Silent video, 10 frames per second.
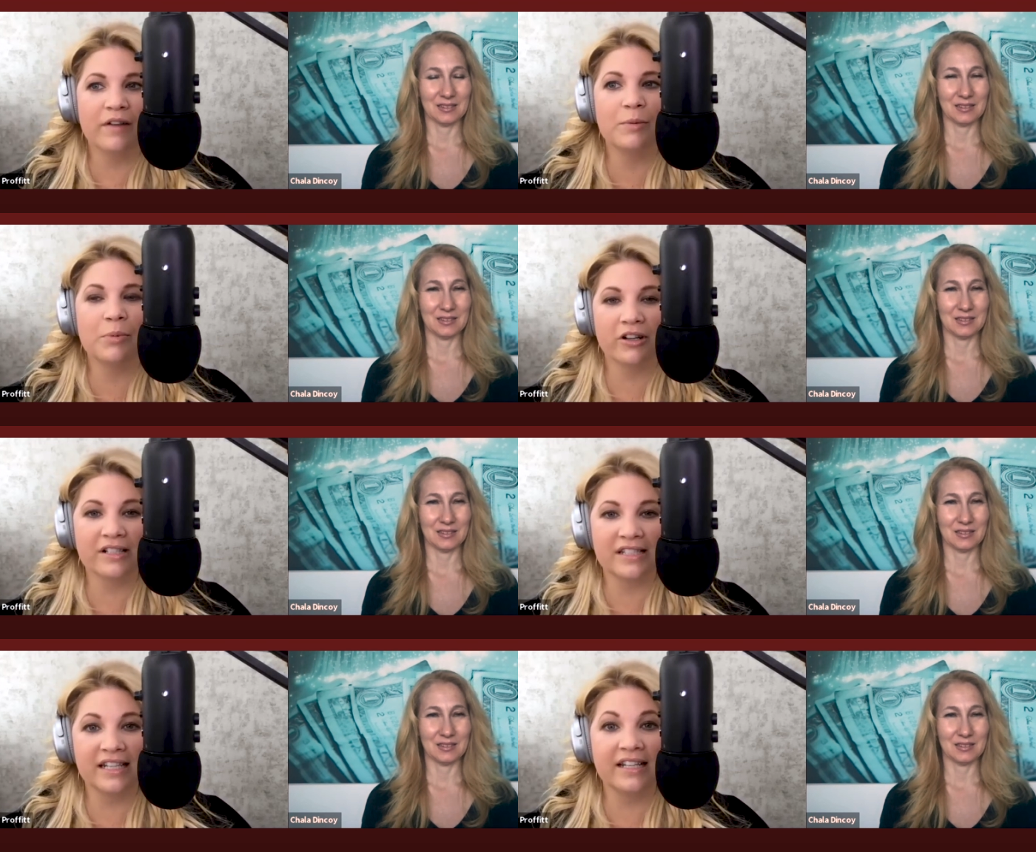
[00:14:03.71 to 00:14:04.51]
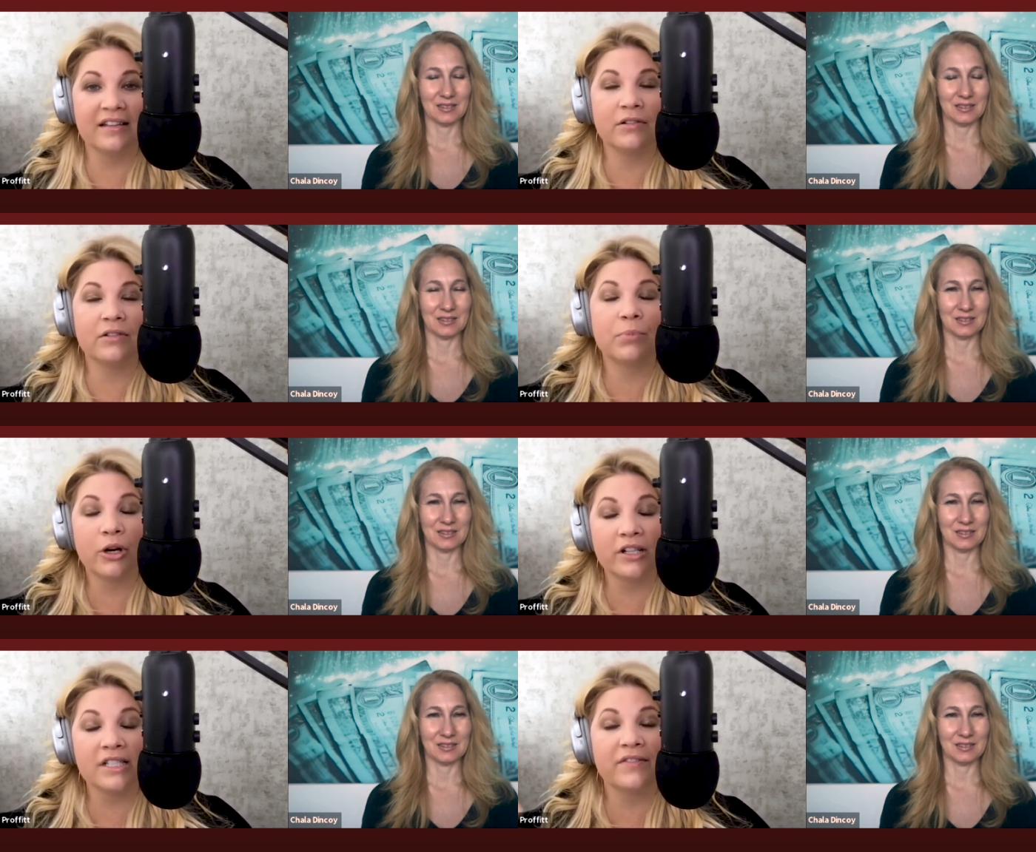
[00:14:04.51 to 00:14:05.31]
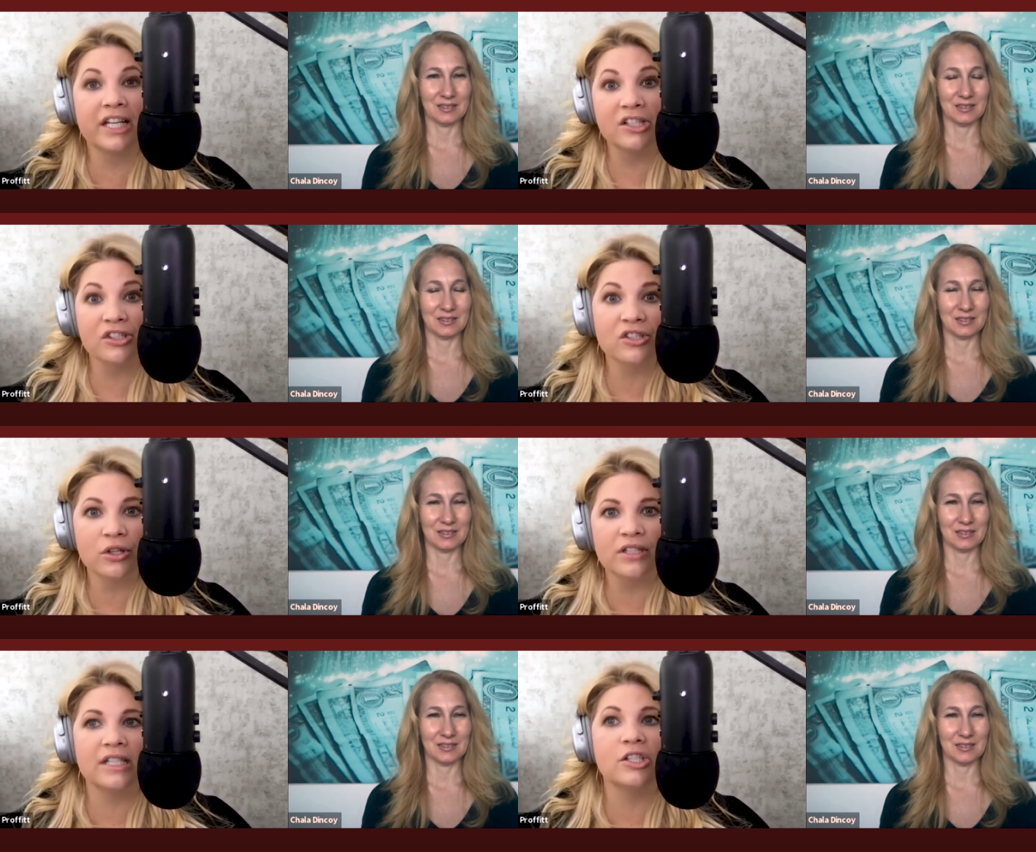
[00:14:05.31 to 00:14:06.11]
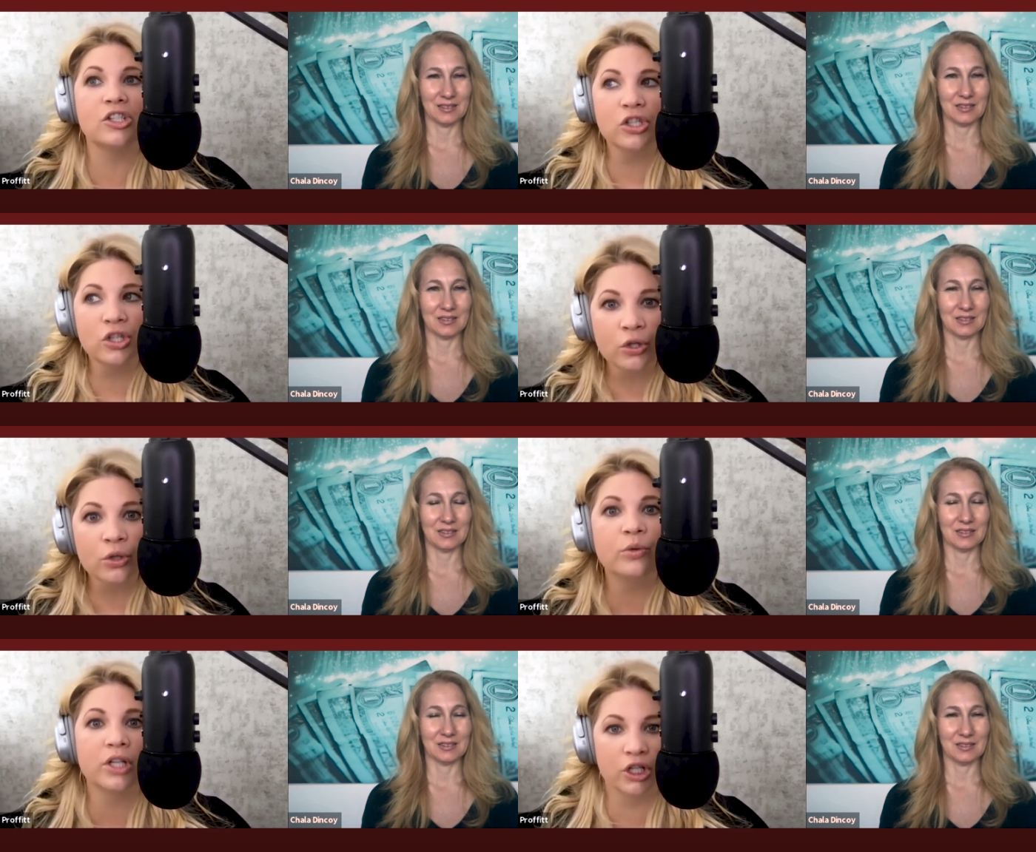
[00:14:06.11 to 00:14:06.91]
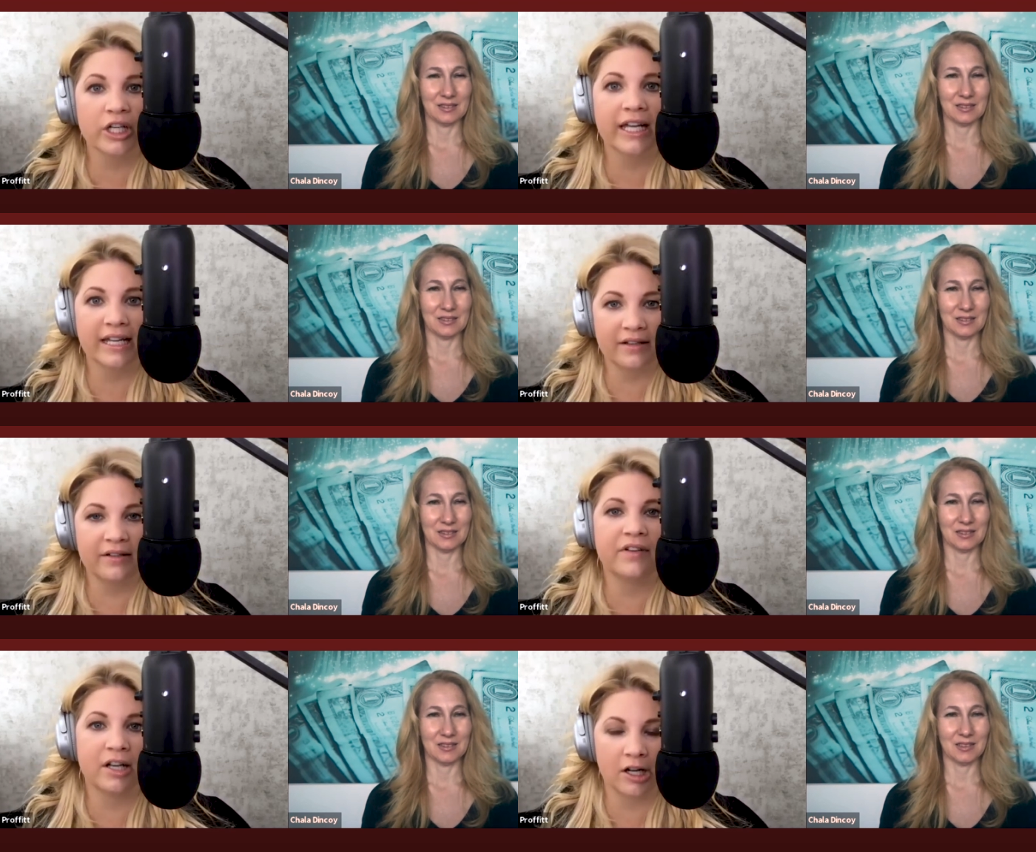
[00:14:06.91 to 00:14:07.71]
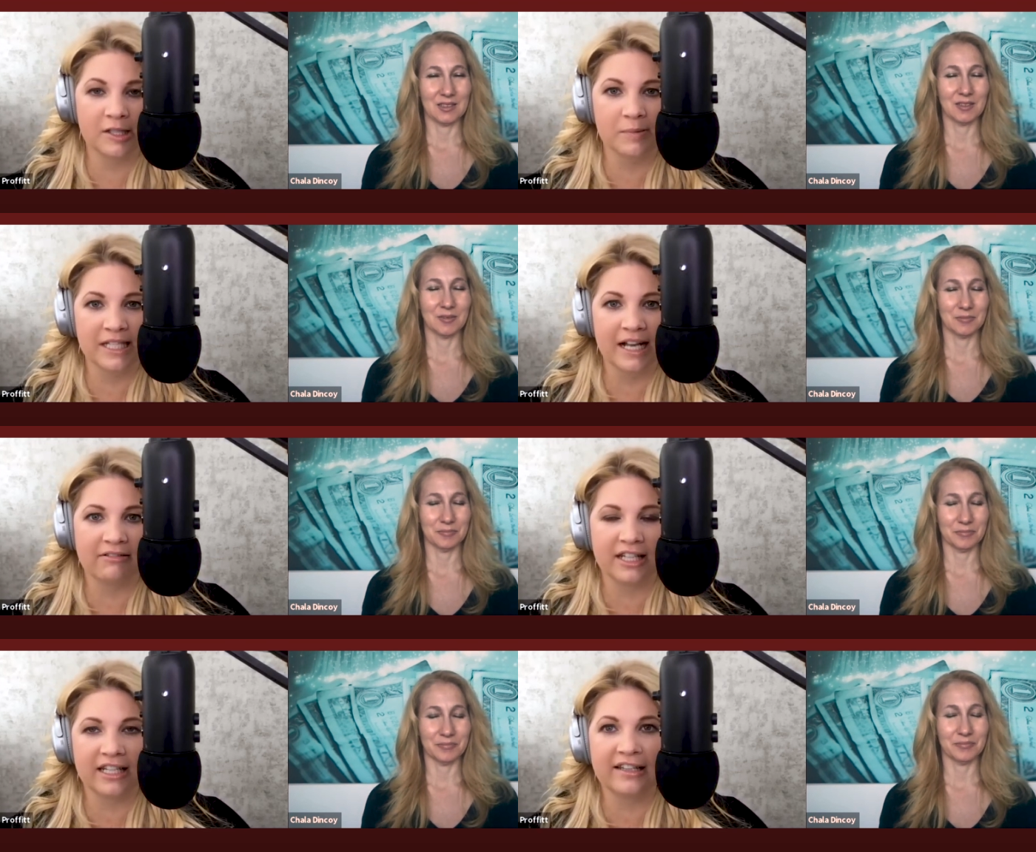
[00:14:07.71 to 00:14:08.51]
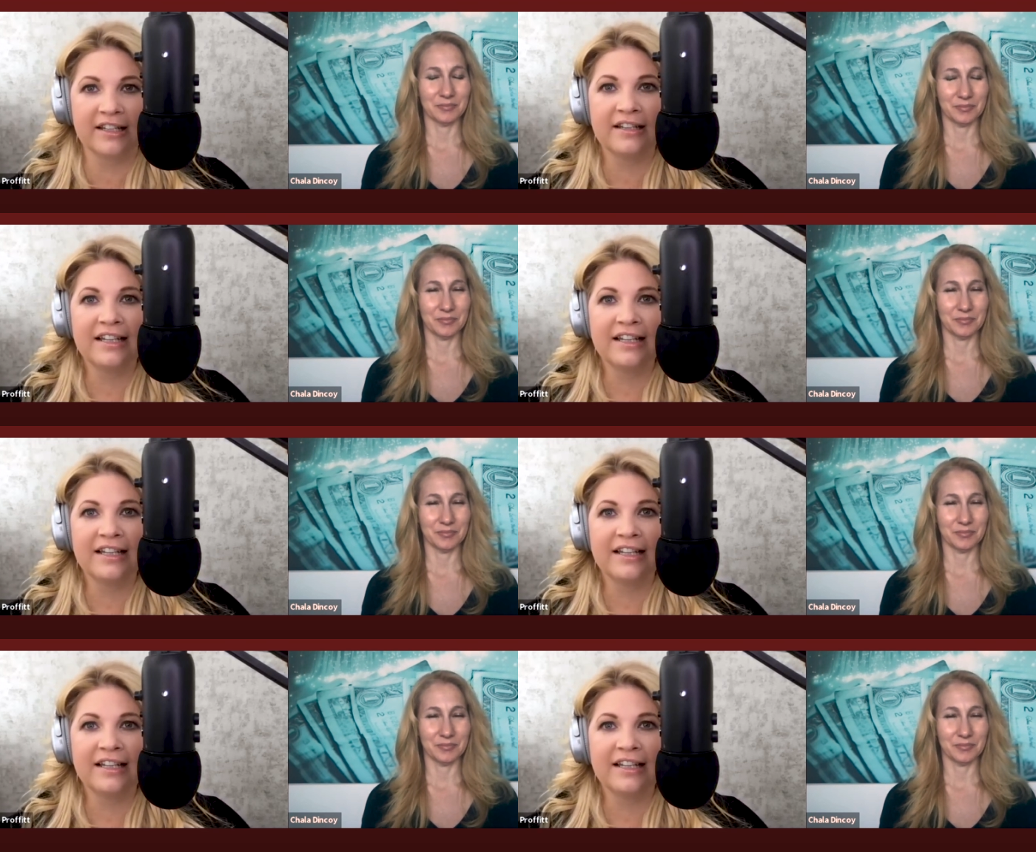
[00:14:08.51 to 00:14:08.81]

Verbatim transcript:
Speaker 1: of a productivity productivity consultant to the creative and hospitality